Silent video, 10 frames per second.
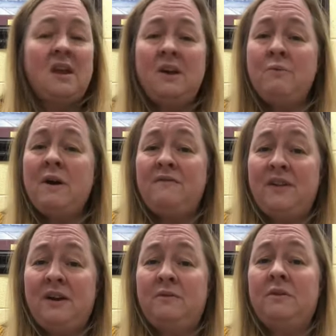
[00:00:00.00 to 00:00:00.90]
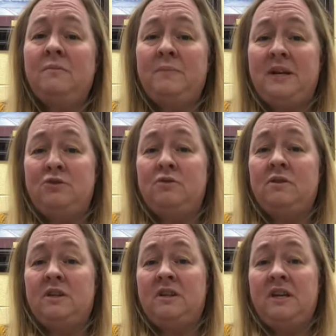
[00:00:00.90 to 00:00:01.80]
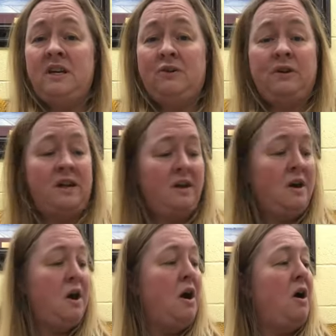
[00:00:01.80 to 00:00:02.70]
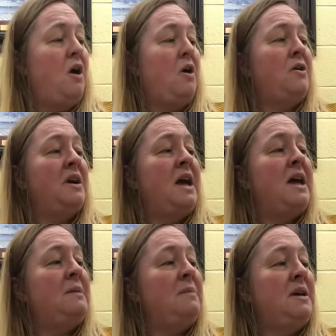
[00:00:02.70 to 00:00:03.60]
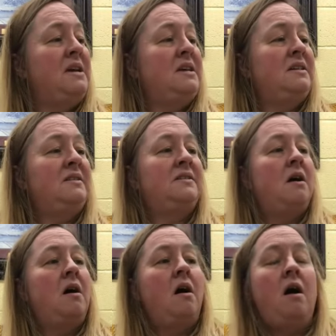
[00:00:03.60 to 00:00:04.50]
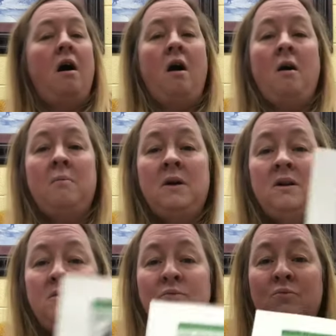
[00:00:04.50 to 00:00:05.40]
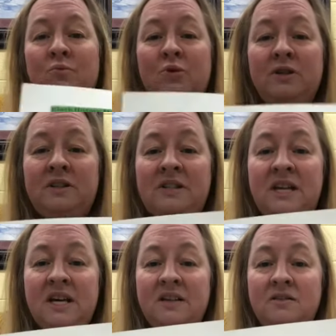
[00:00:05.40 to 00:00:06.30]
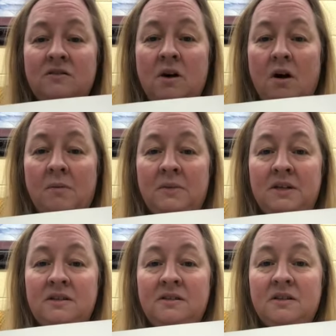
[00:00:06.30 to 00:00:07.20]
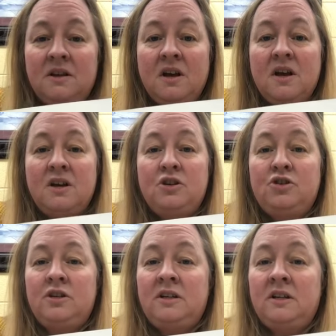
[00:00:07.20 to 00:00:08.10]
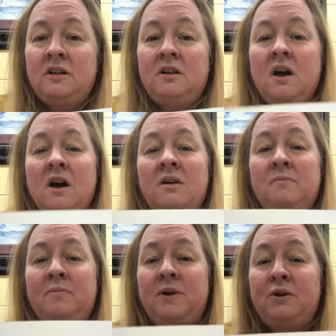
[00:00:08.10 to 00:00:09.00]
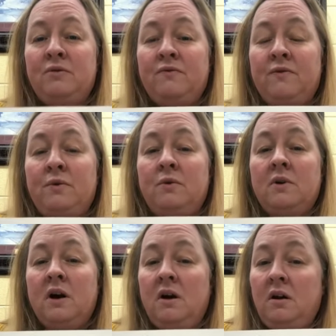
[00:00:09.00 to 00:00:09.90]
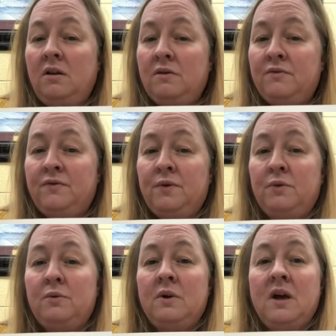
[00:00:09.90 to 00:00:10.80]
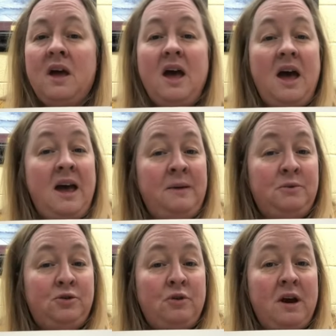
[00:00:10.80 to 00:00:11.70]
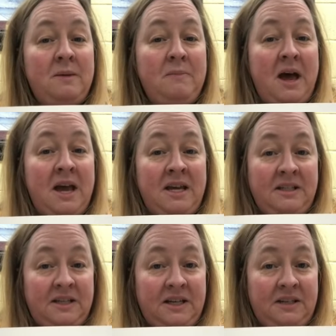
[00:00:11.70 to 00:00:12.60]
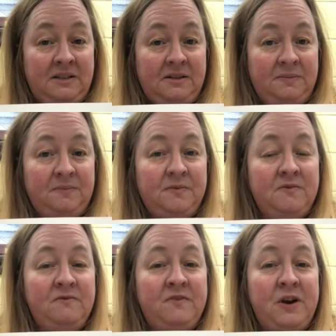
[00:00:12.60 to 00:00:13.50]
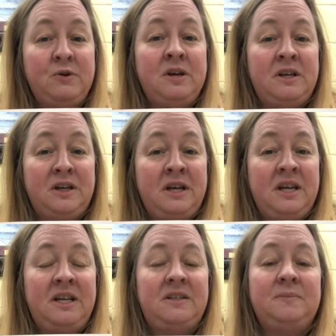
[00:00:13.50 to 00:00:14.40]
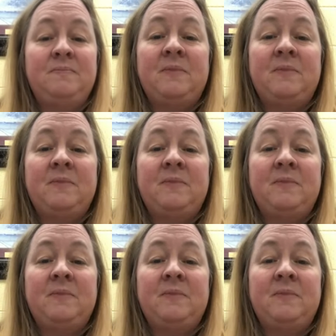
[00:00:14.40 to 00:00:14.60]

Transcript: who I found on Pinterest and the internet. Her name is Alma Woodsey Thomas. She did a lot of beautiful, colorful, abstract paintings. Very neat.